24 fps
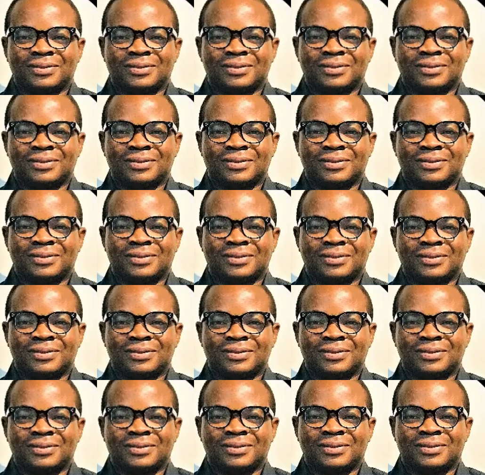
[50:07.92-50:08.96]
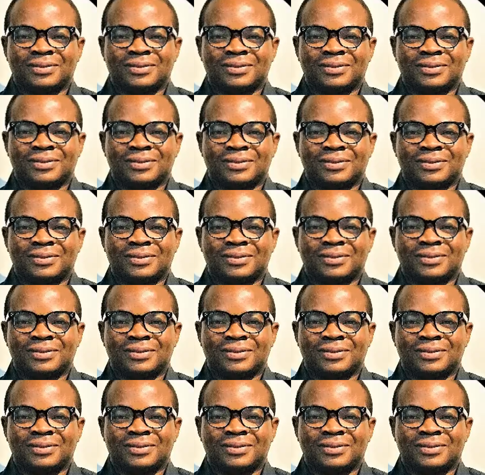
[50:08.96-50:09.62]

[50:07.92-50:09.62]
Nobody speaks.